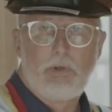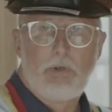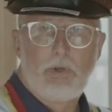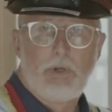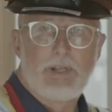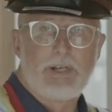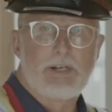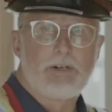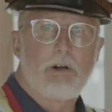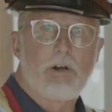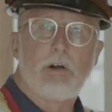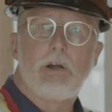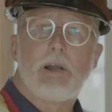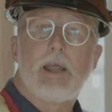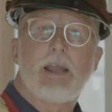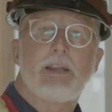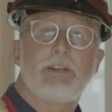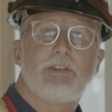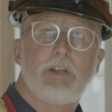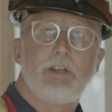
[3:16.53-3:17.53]
And an
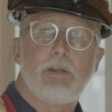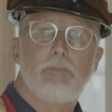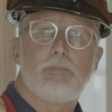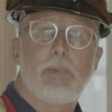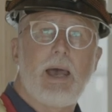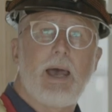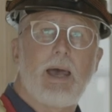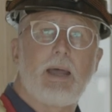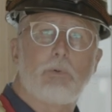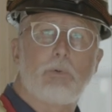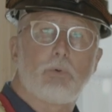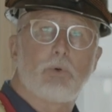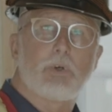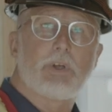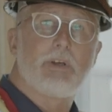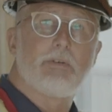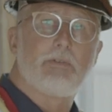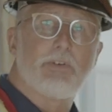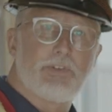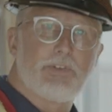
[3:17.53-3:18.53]
R19 bat will
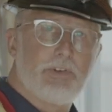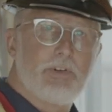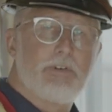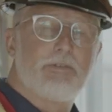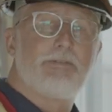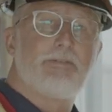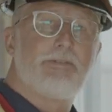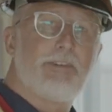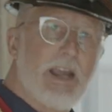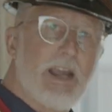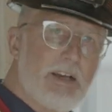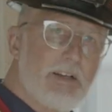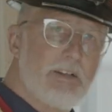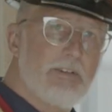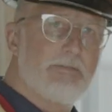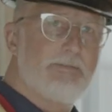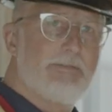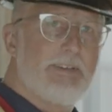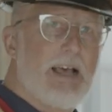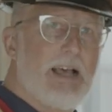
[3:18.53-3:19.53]
give us an
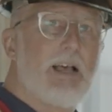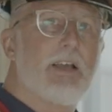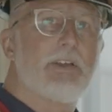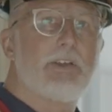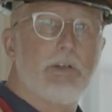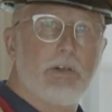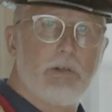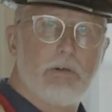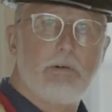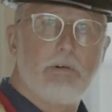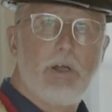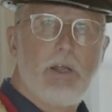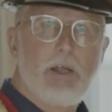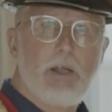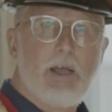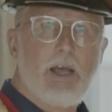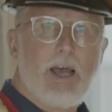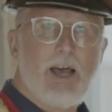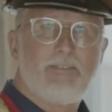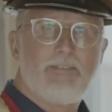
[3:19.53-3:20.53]
effective value
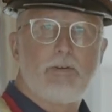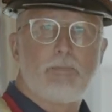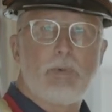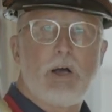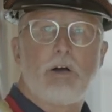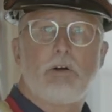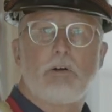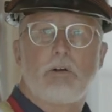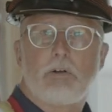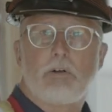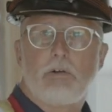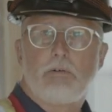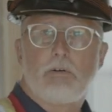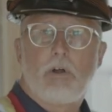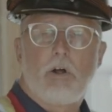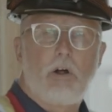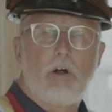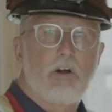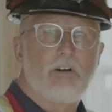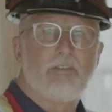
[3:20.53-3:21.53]
of about
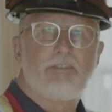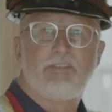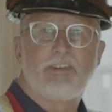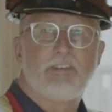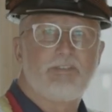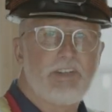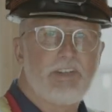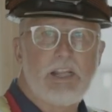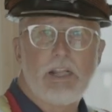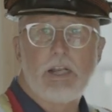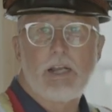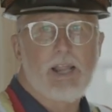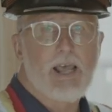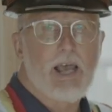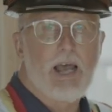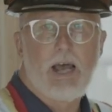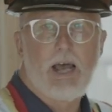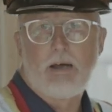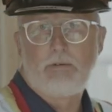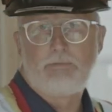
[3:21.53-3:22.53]

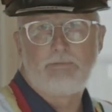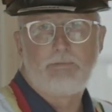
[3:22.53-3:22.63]
R15.5.